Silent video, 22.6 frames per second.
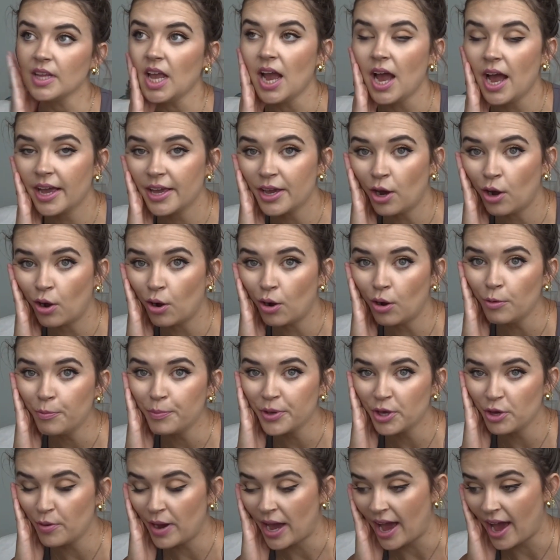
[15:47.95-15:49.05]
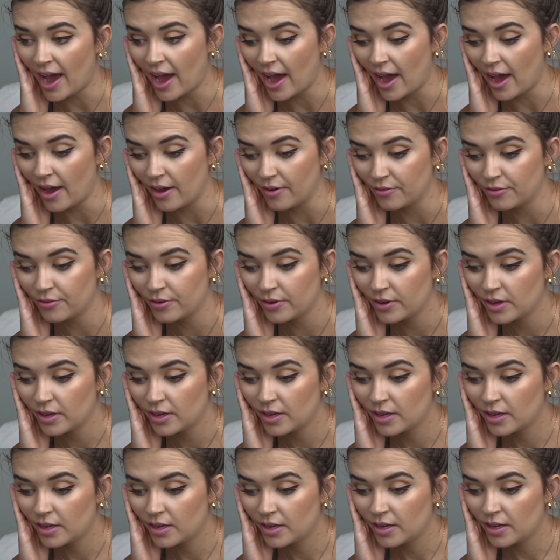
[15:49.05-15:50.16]
I hope you have
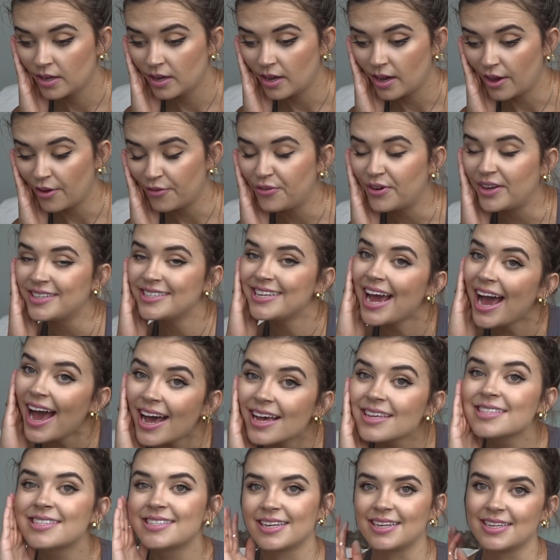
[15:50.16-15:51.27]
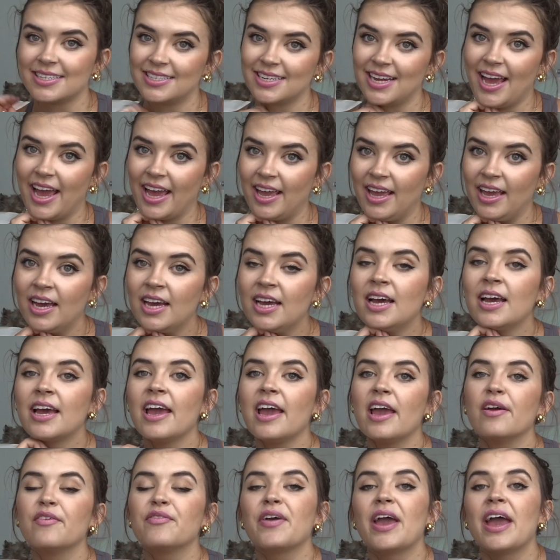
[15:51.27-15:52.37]
a fantastic day.
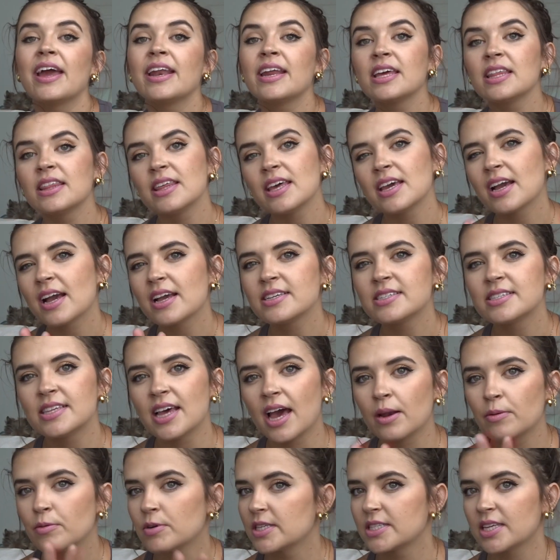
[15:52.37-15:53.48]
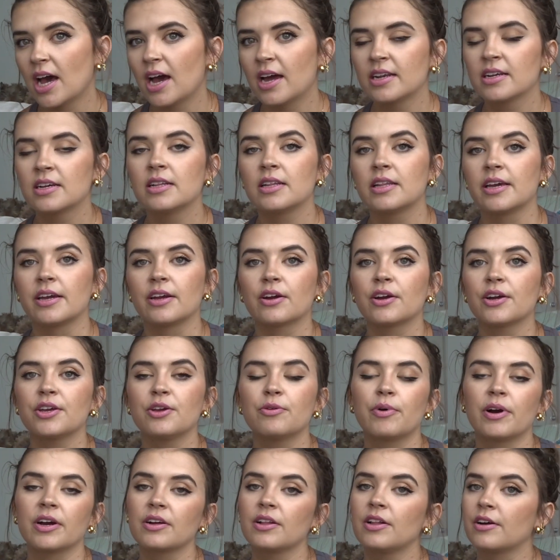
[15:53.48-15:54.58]
If anything I said was unclear, you
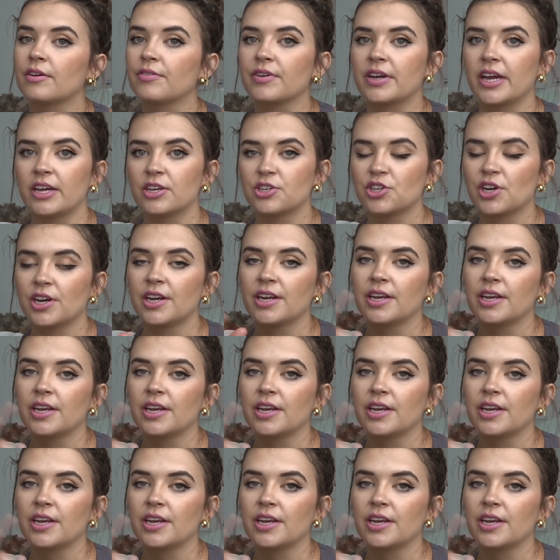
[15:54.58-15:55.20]
want clarification on